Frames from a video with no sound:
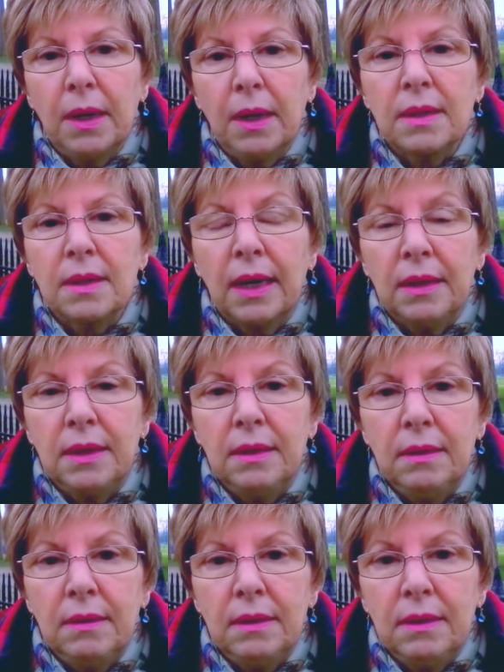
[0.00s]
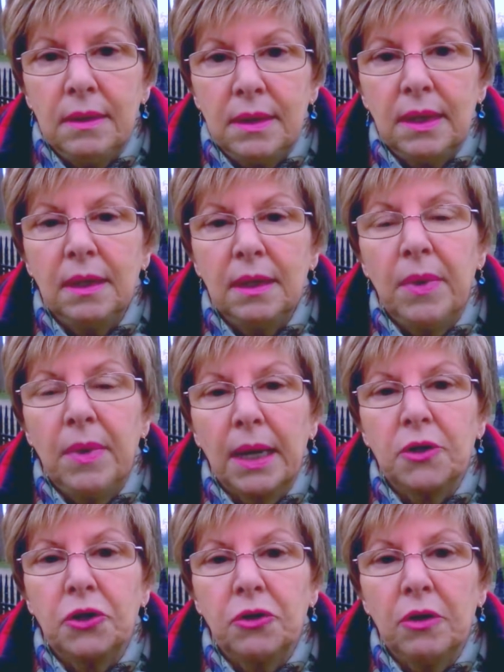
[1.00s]
because I did
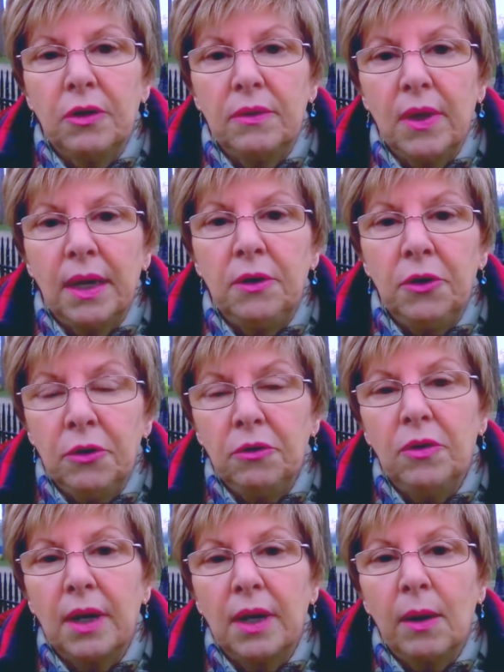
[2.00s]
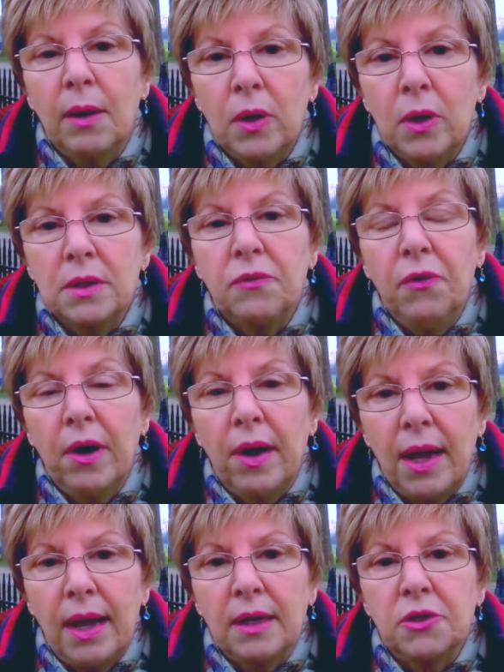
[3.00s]
make sure that they knew that I was
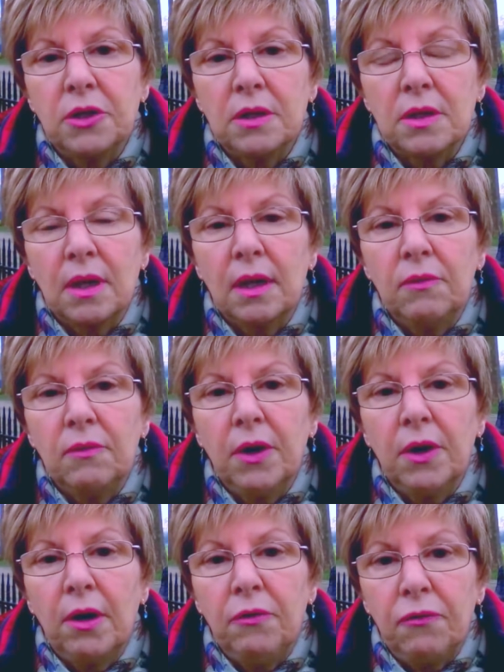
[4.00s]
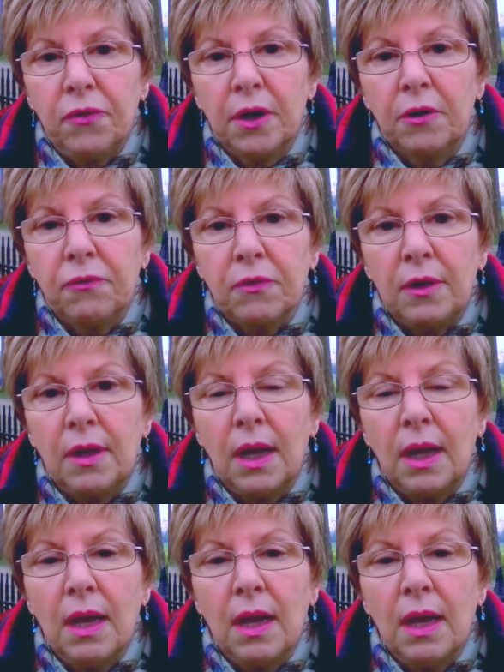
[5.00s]
very anxious and very fearful.